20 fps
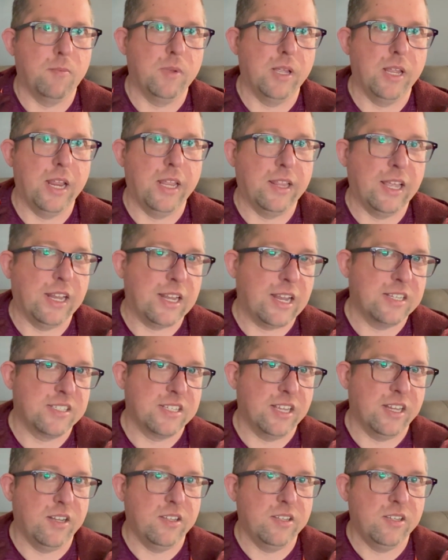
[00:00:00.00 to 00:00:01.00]
And like I
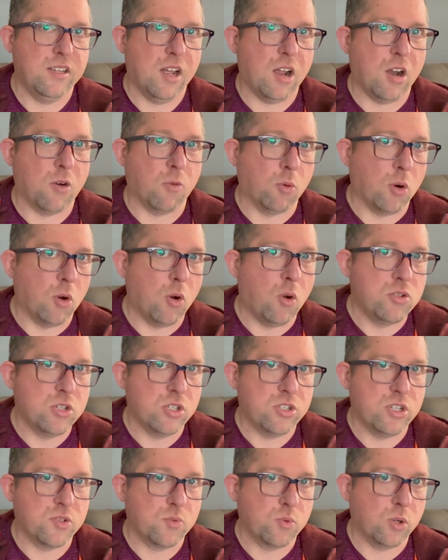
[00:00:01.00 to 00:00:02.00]
said, our roads are
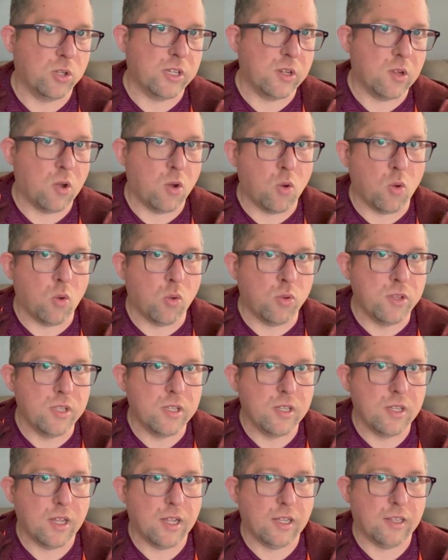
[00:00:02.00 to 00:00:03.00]
just really old.
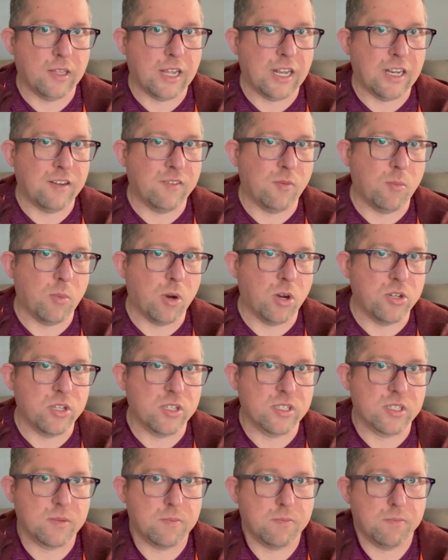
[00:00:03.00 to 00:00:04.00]
A lot of them are
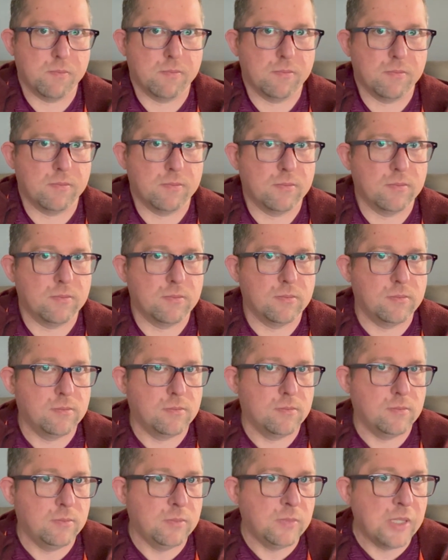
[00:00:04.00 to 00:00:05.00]
just
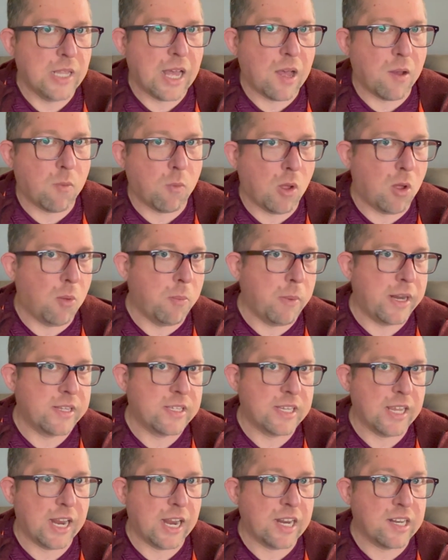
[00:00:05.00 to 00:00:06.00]
not well
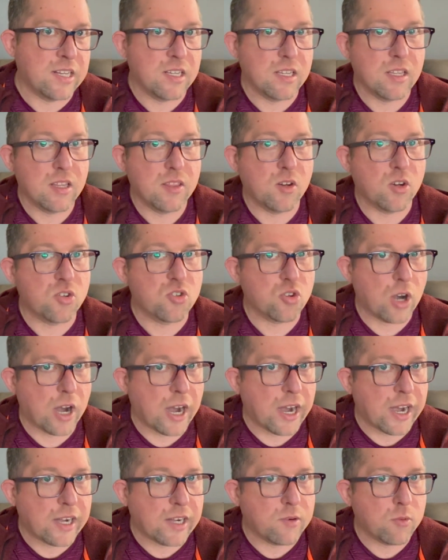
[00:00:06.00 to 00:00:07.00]
maintained. They're
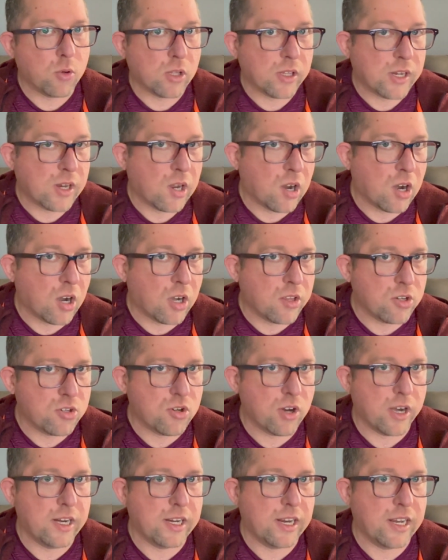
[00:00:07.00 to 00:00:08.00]
trying really hard. They're
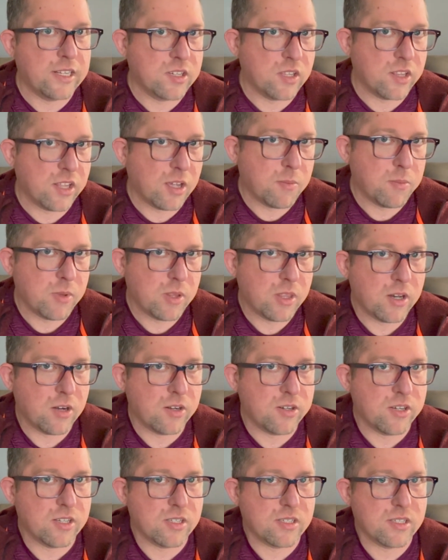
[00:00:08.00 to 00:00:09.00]
trying to get to them.
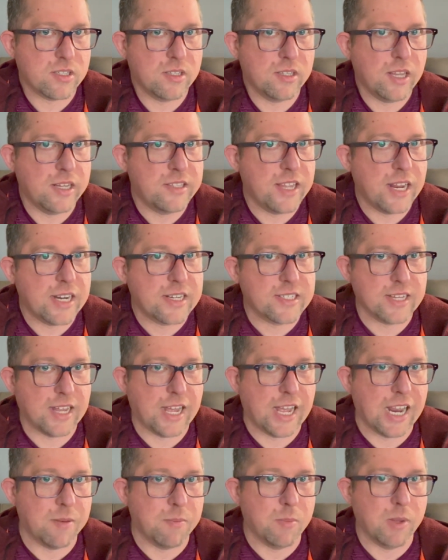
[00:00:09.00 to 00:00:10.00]
It takes
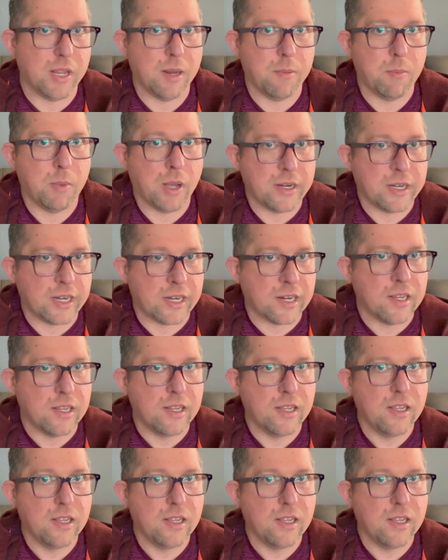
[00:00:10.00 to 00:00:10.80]
time and money.